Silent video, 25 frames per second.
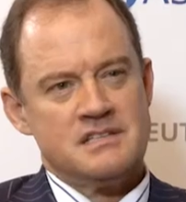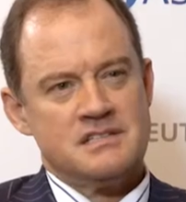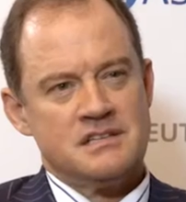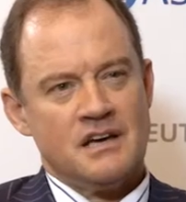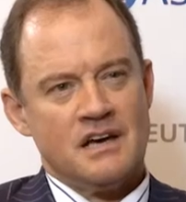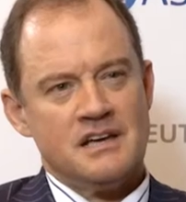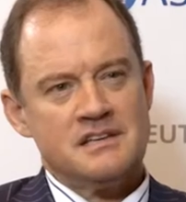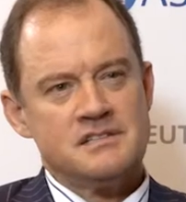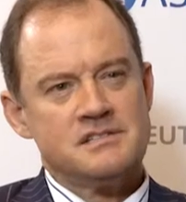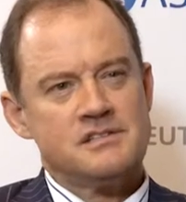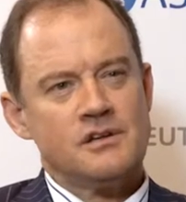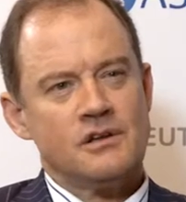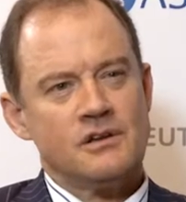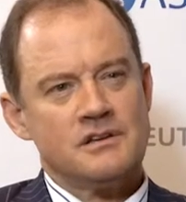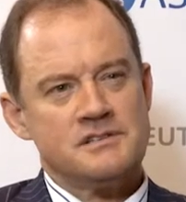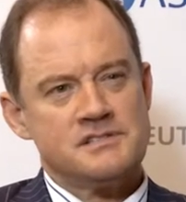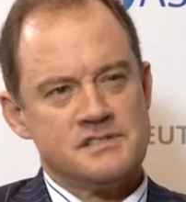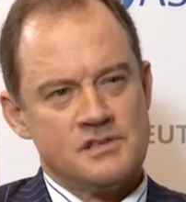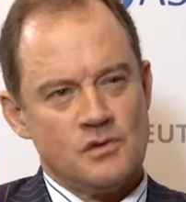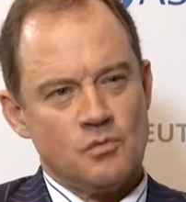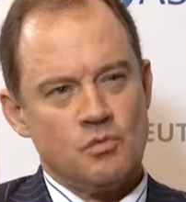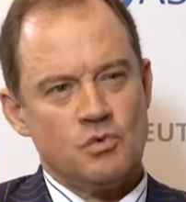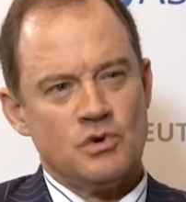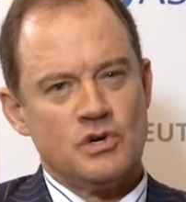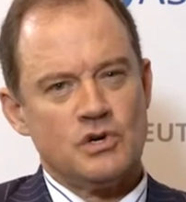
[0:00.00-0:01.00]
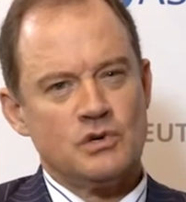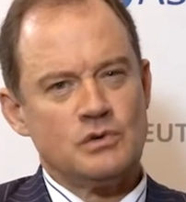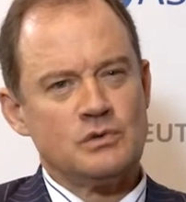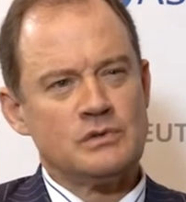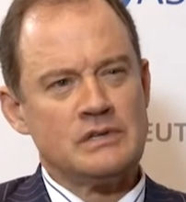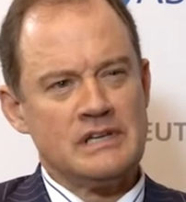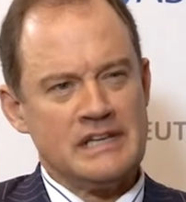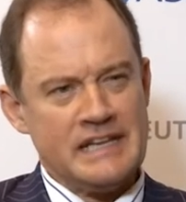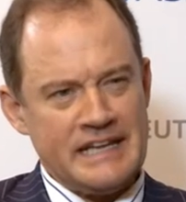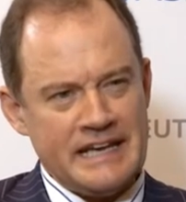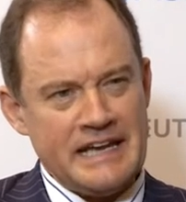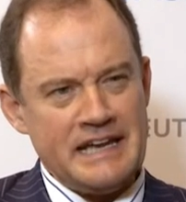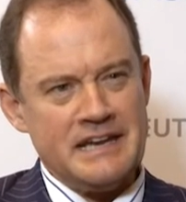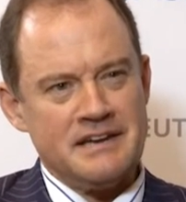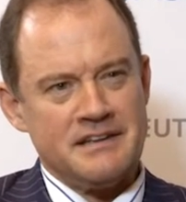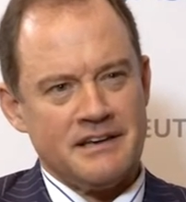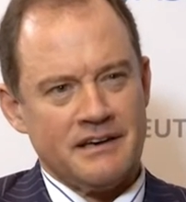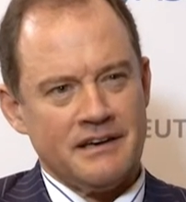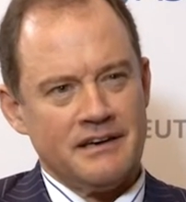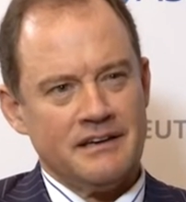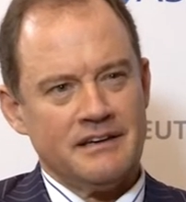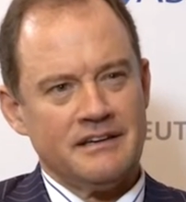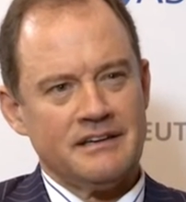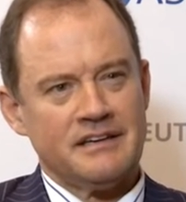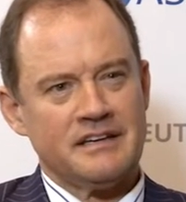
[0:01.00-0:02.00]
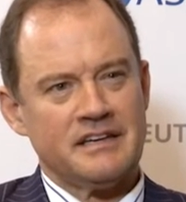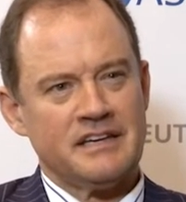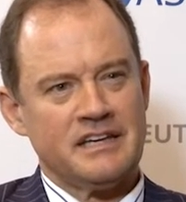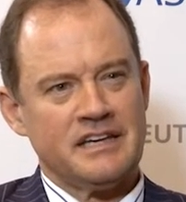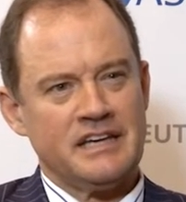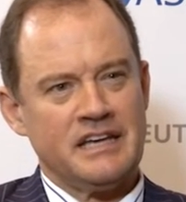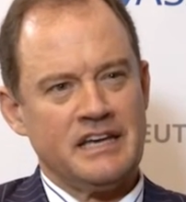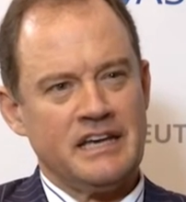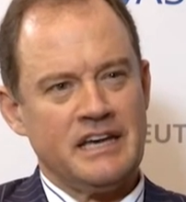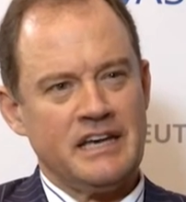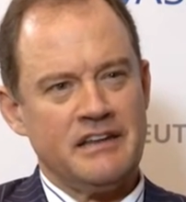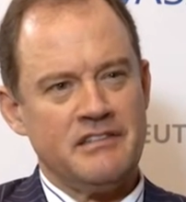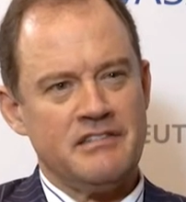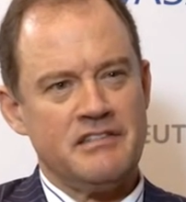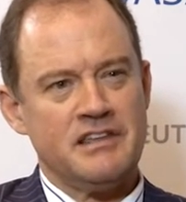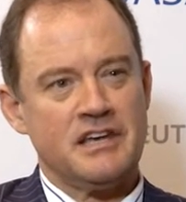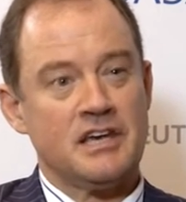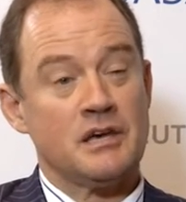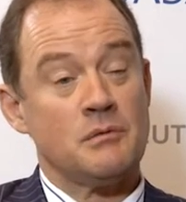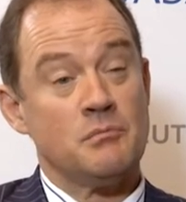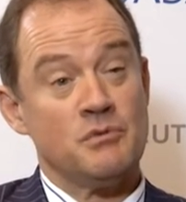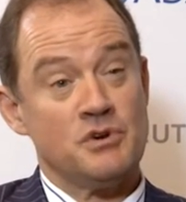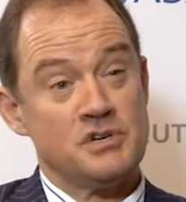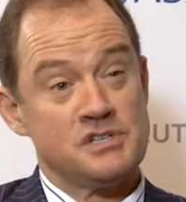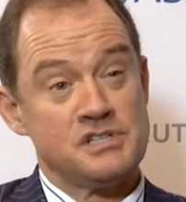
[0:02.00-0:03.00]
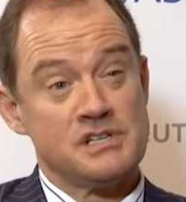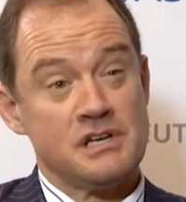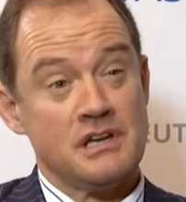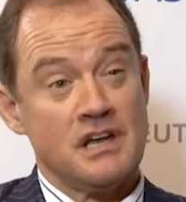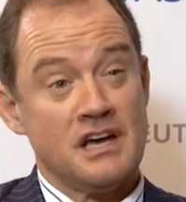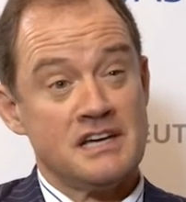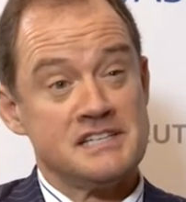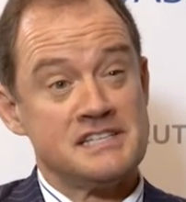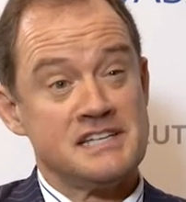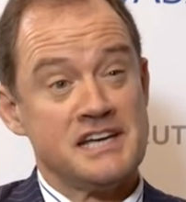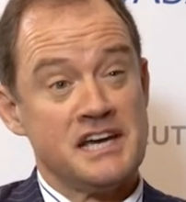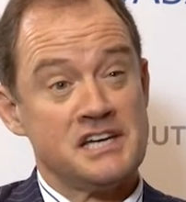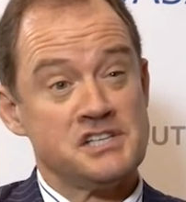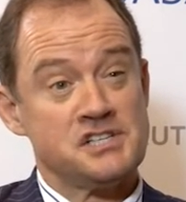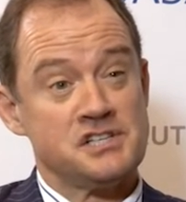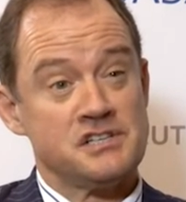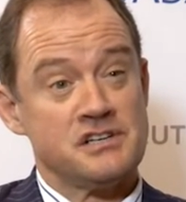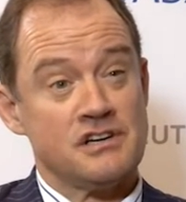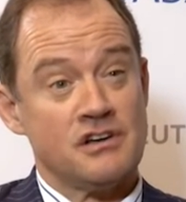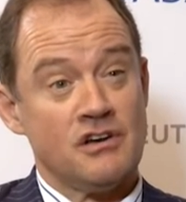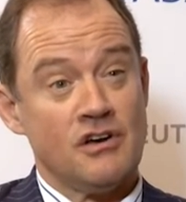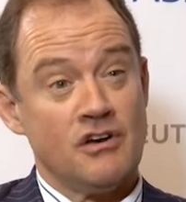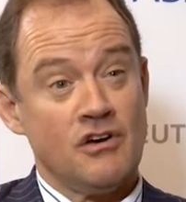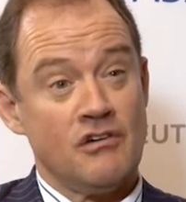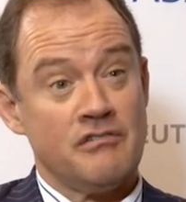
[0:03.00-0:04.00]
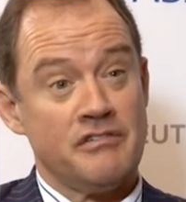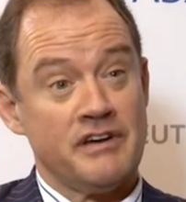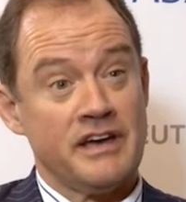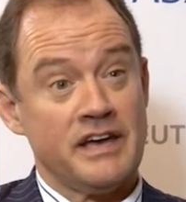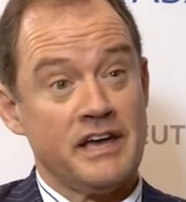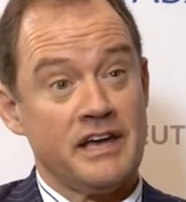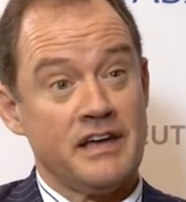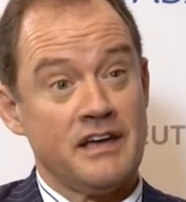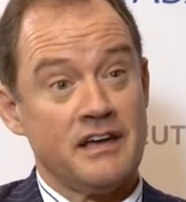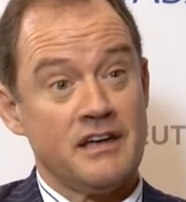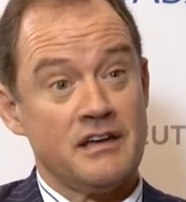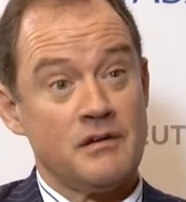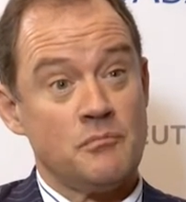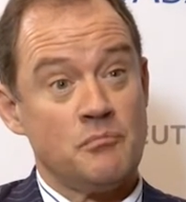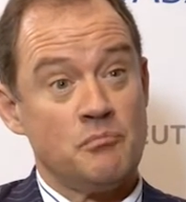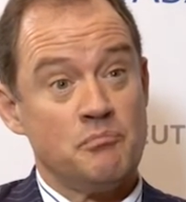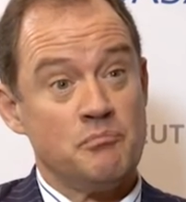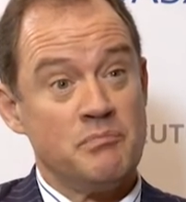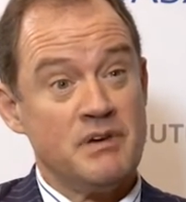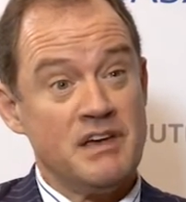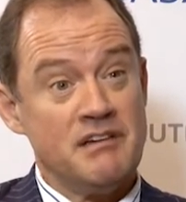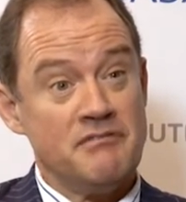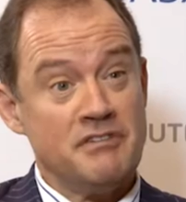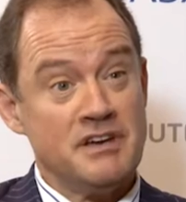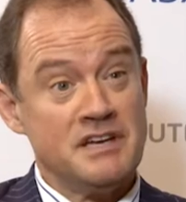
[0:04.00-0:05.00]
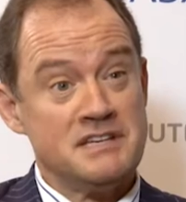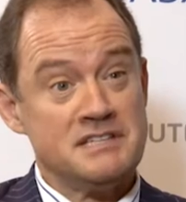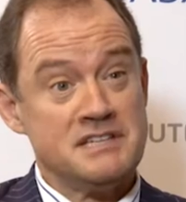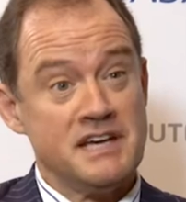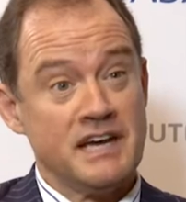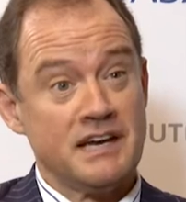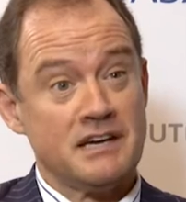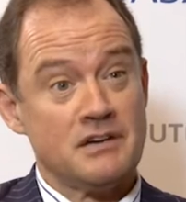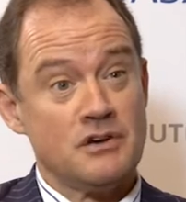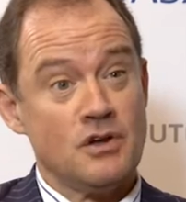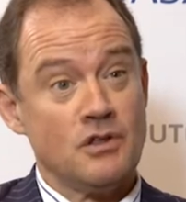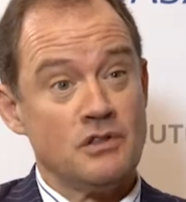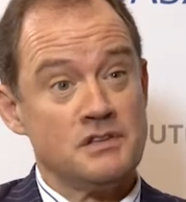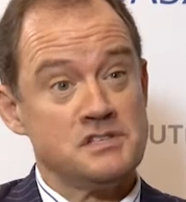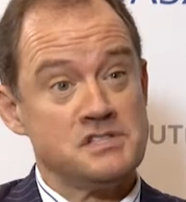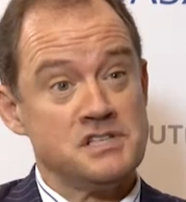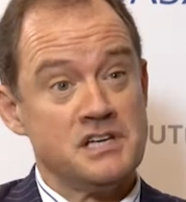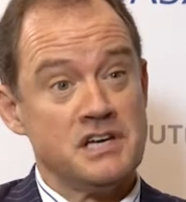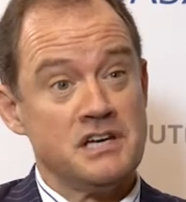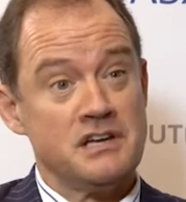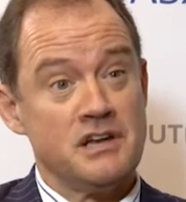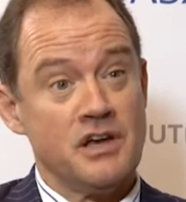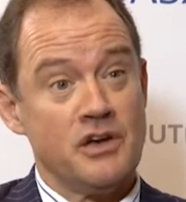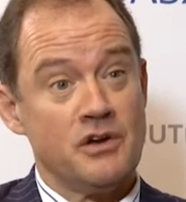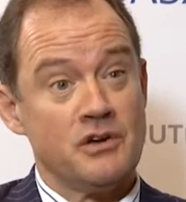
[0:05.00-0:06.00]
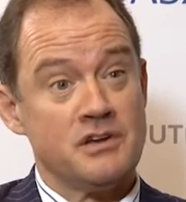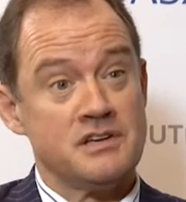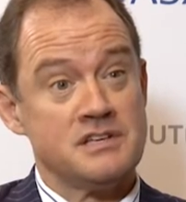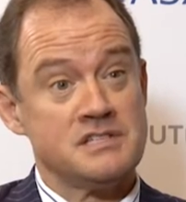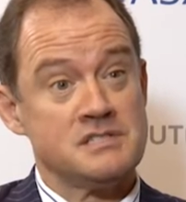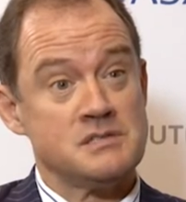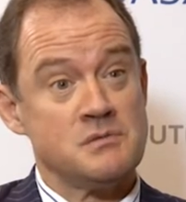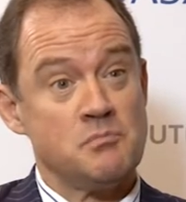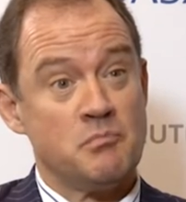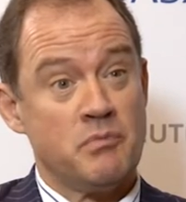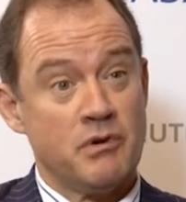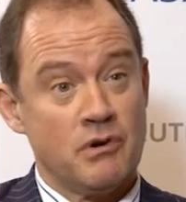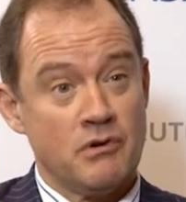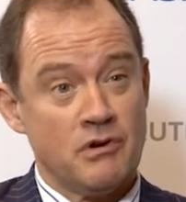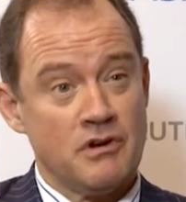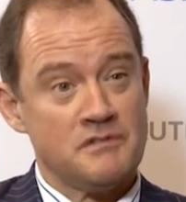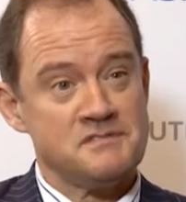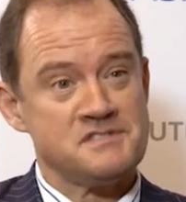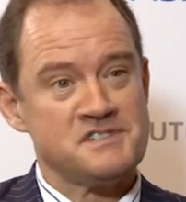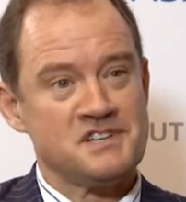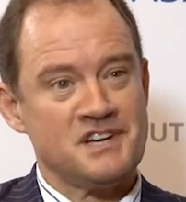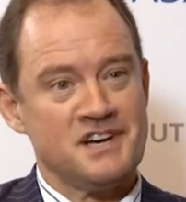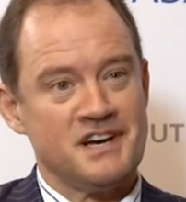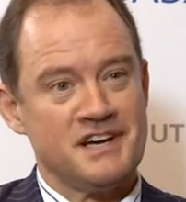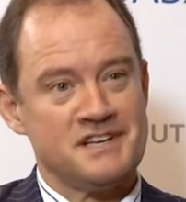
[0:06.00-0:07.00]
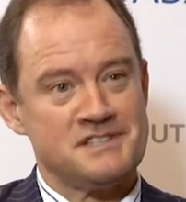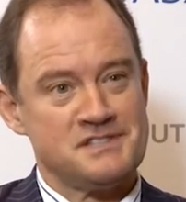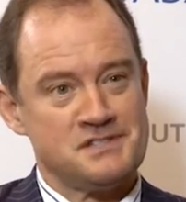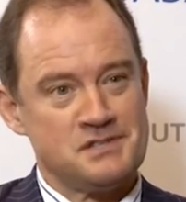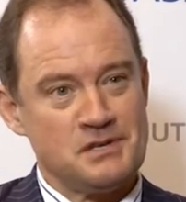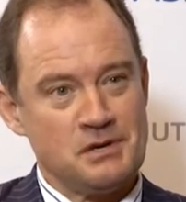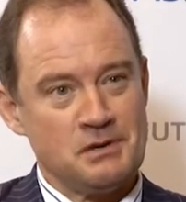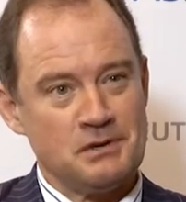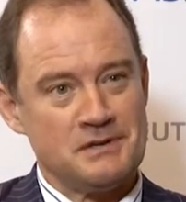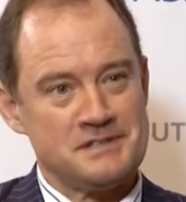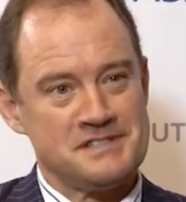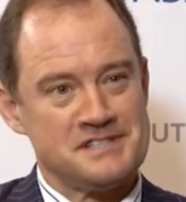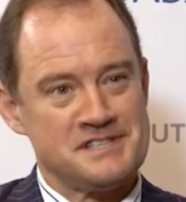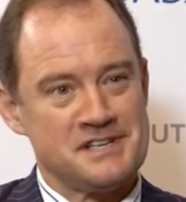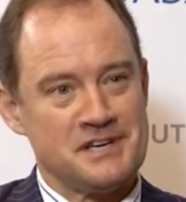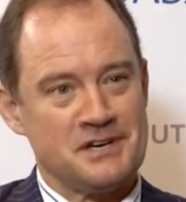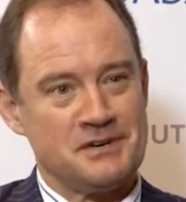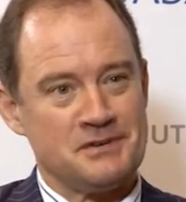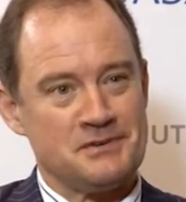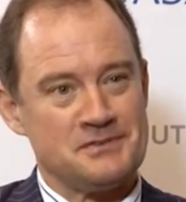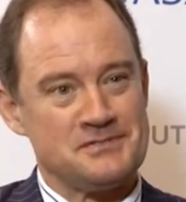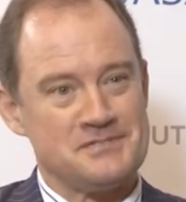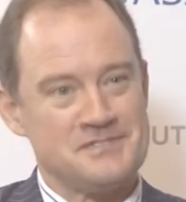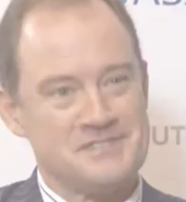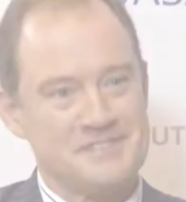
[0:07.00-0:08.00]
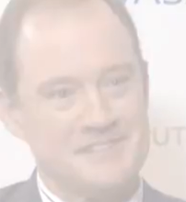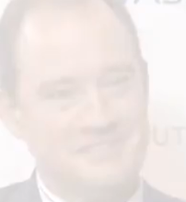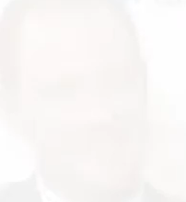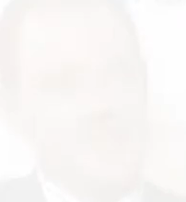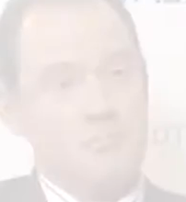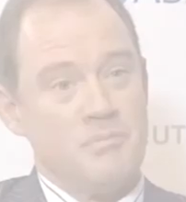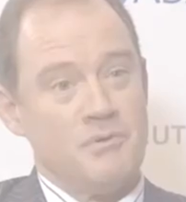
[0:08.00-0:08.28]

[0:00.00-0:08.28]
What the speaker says: Dyesol is the world leader in the commercialization of a PV technology known as perovskite solar cells.